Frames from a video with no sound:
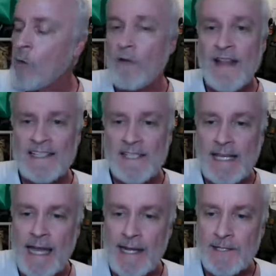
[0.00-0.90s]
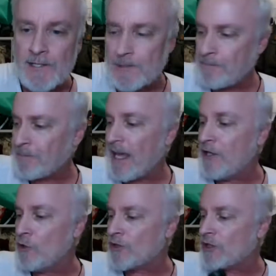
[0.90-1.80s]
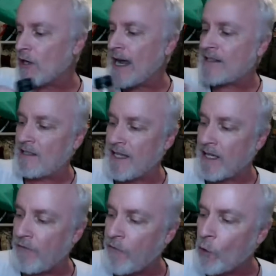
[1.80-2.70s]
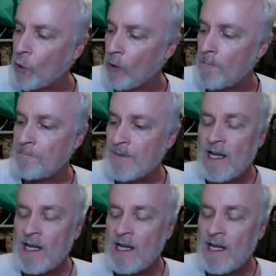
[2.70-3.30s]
Well, if that's the case and you start acting like a fool,